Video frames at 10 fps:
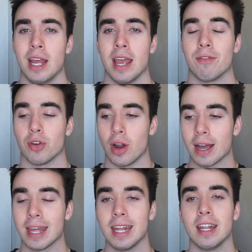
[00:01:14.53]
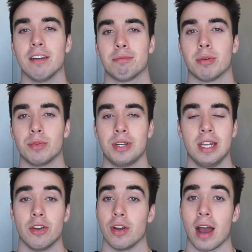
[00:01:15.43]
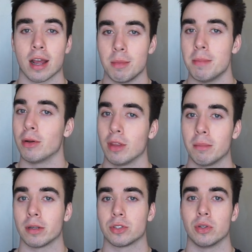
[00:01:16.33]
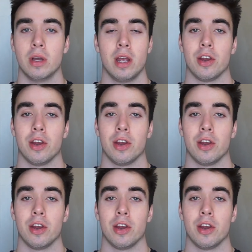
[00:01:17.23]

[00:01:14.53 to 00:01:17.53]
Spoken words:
If you're not getting enough protein, you're not going to be building muscle.